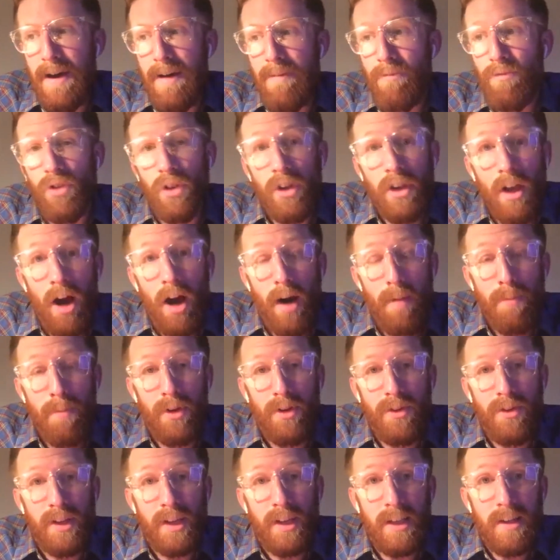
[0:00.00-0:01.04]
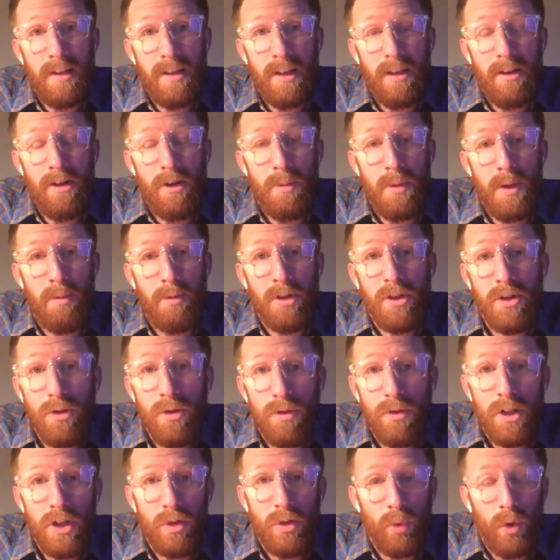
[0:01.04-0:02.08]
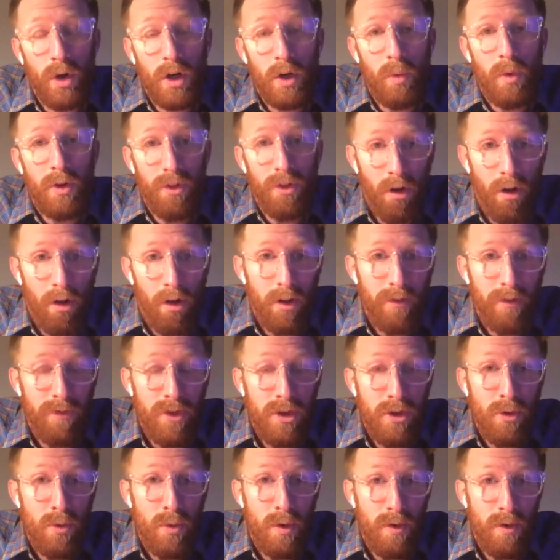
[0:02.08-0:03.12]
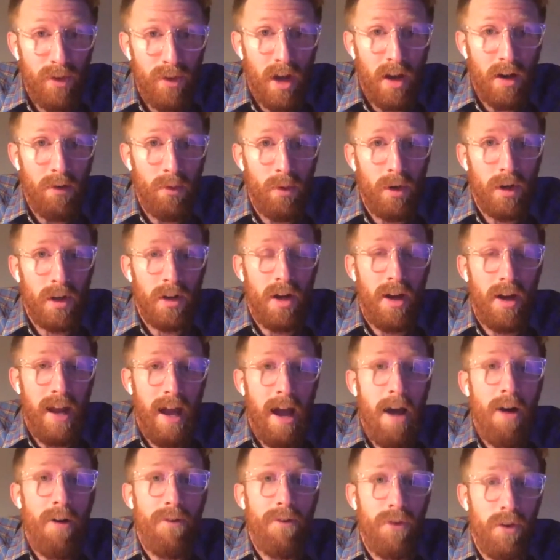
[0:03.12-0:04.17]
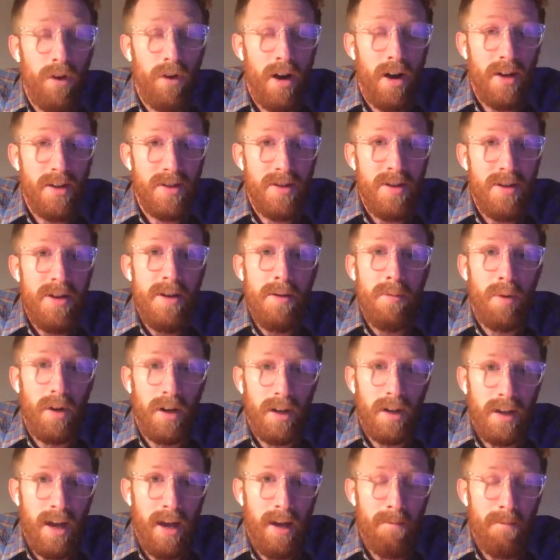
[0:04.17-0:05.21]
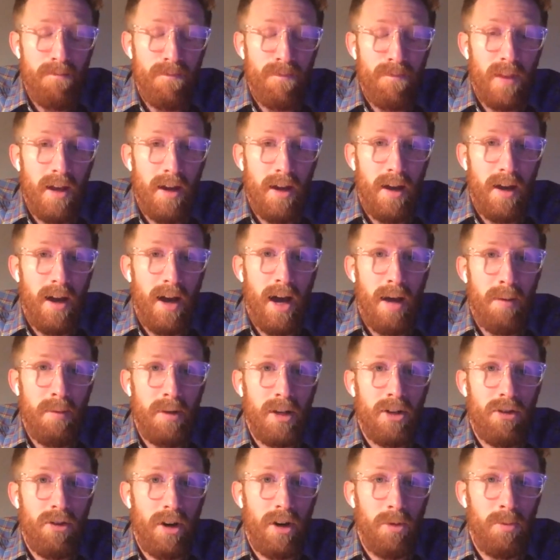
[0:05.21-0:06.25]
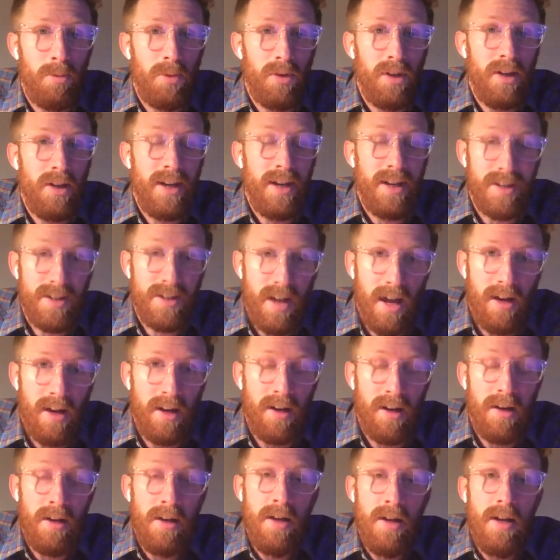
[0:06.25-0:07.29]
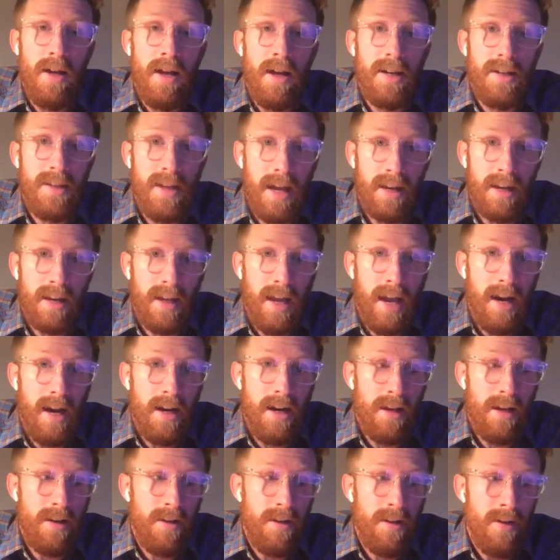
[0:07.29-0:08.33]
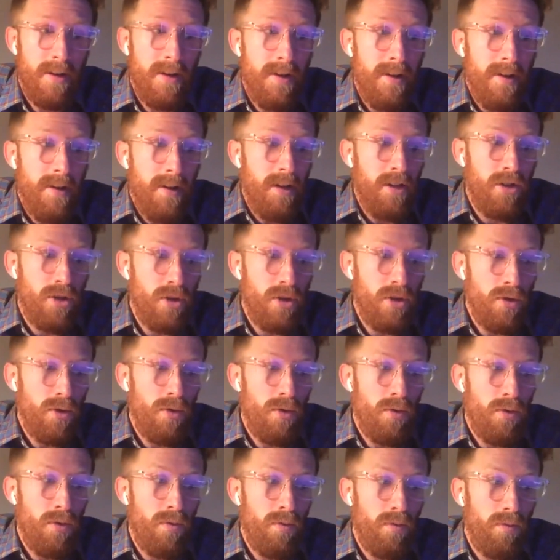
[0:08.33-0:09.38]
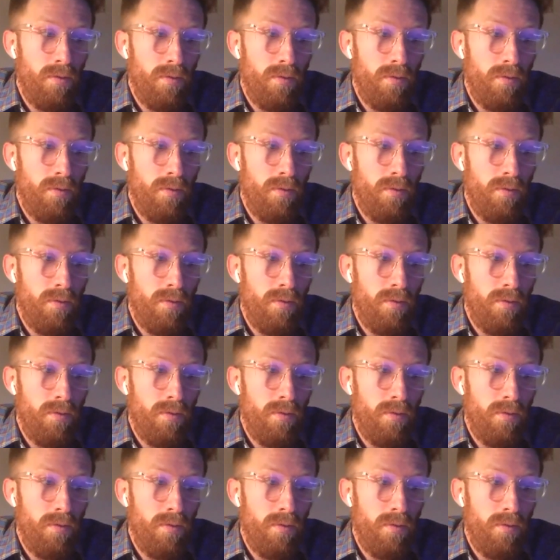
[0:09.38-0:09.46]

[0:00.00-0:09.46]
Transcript: really humbled to continue to be able to do this work with all of you. We've got our work cut out for us. But again, I'm incredibly excited and dedicated to